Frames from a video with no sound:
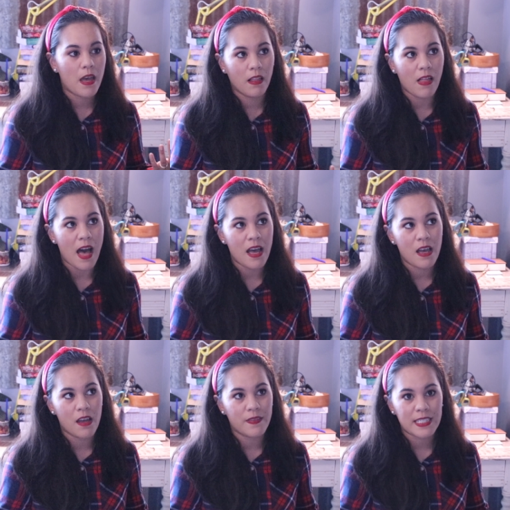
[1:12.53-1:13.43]
A lot
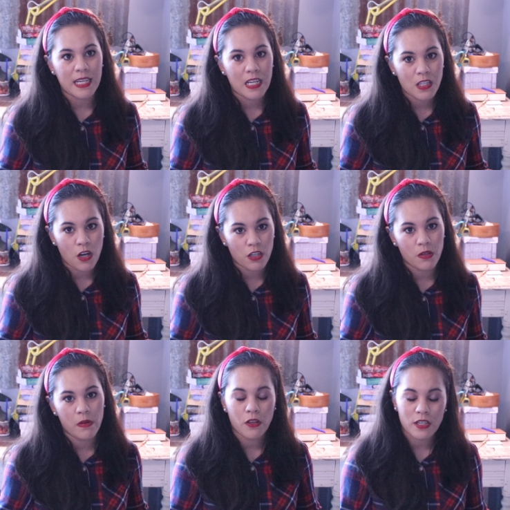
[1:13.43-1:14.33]
of states are
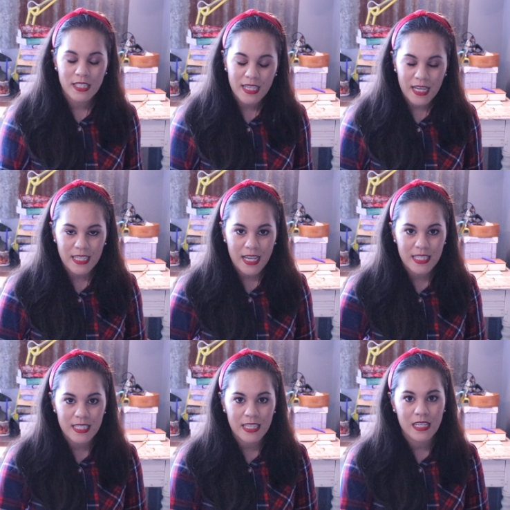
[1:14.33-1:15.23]
doing their state
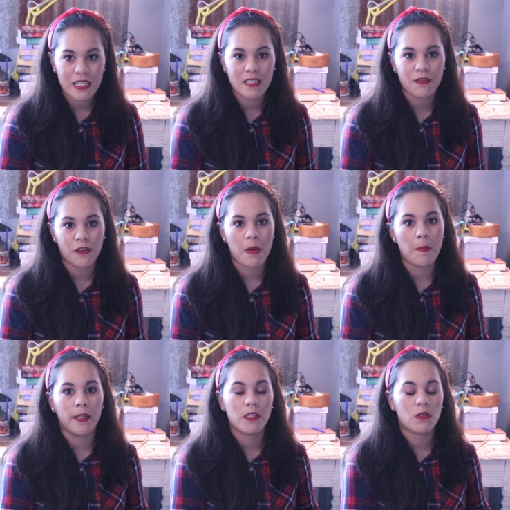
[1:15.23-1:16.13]
testings for
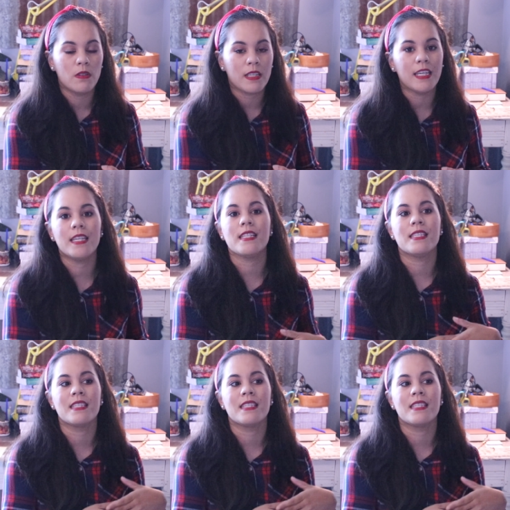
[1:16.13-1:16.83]
public school kids.